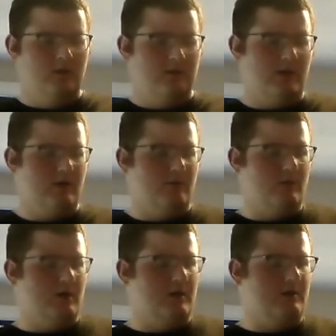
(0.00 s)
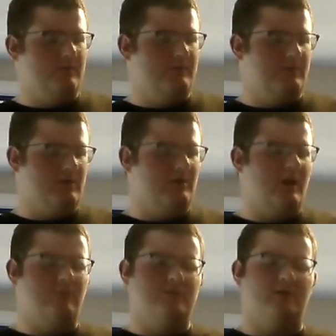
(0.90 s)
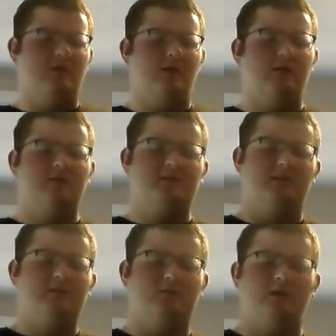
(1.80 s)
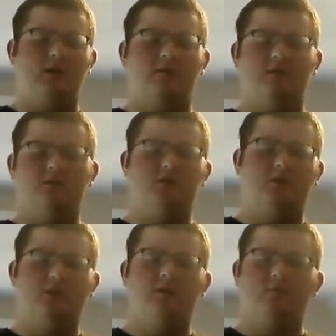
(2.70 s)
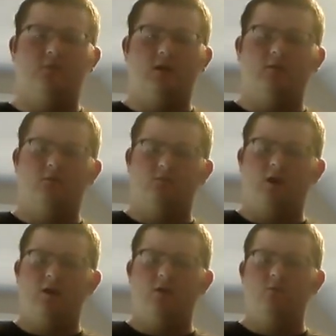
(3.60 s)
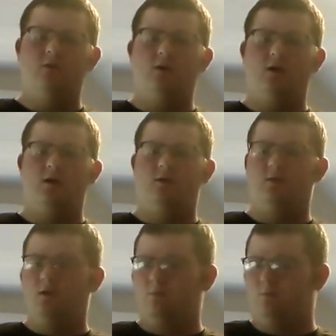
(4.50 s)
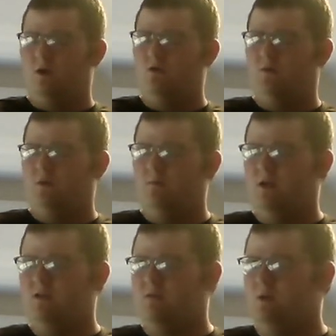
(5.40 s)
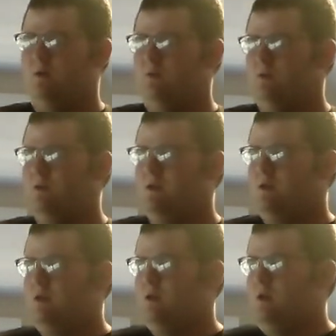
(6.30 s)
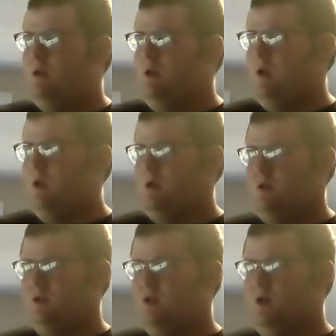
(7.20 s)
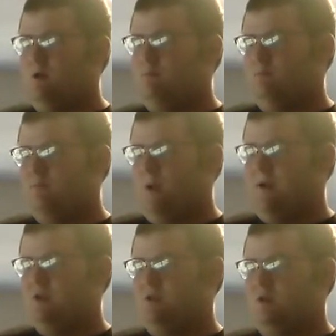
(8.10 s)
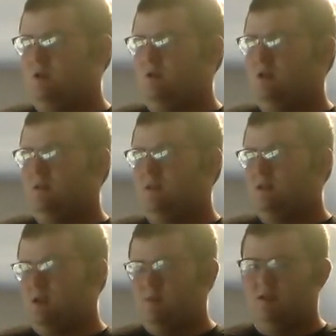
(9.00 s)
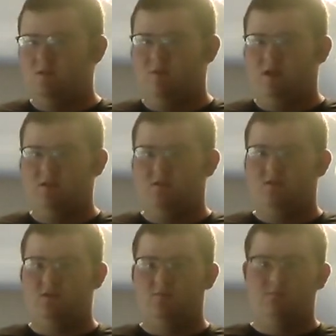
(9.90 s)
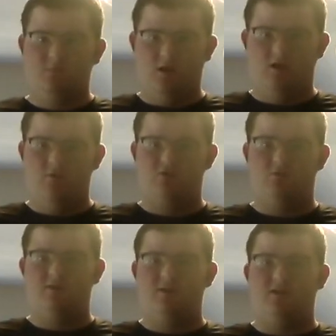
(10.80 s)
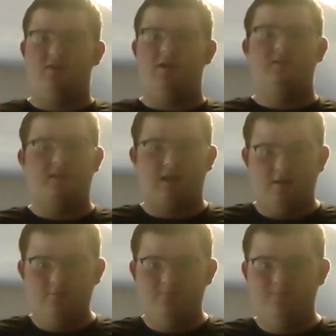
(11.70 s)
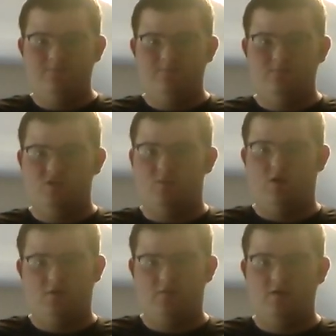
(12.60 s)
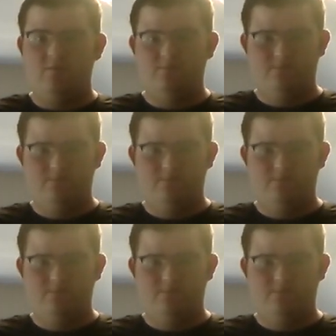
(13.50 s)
Now, their names are Ian Center and DJ Lightning Rhino. They're both amazing people, and I'm actually kind of glad that they sent me these blasters. I just want to say thanks again to both of them